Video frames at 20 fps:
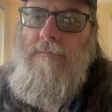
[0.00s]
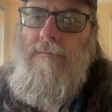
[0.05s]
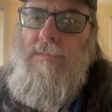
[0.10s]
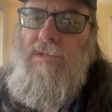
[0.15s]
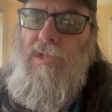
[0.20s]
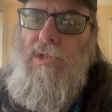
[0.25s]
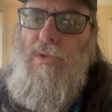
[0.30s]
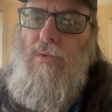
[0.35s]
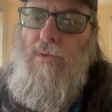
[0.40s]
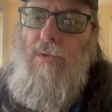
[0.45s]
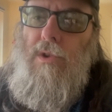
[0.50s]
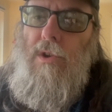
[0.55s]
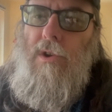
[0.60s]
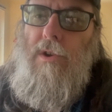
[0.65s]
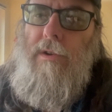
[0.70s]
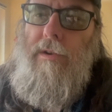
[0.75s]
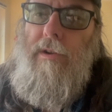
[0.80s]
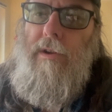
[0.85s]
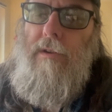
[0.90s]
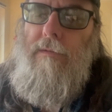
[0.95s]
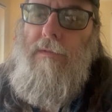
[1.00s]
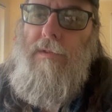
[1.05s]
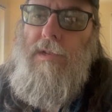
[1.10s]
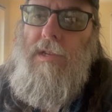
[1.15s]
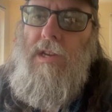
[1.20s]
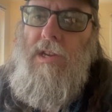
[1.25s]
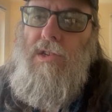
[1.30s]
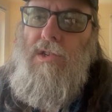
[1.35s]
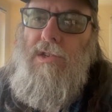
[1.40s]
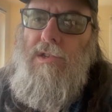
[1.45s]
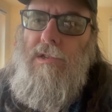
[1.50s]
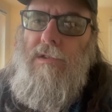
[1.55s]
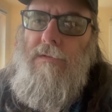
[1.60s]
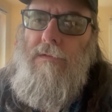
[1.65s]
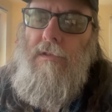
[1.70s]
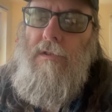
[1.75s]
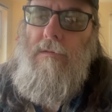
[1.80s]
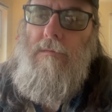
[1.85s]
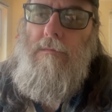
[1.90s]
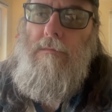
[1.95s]
schoolyard conversations
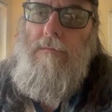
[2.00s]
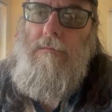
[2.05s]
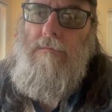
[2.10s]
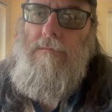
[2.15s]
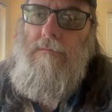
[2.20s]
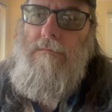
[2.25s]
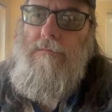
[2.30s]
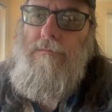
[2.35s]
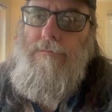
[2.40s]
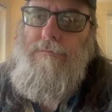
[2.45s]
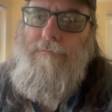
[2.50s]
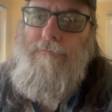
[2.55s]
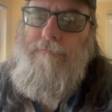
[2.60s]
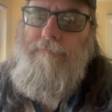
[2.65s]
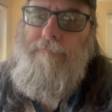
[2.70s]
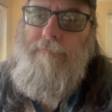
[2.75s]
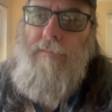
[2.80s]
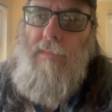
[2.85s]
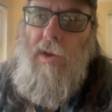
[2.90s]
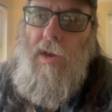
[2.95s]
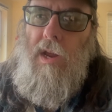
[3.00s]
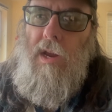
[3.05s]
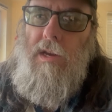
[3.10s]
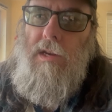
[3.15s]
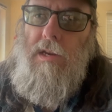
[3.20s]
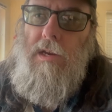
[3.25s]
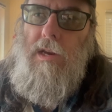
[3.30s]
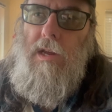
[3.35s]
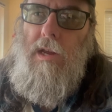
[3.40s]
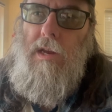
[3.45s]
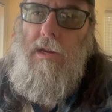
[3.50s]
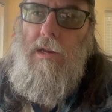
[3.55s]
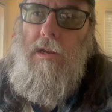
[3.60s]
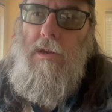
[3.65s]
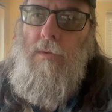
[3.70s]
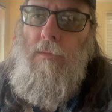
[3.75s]
from 1980.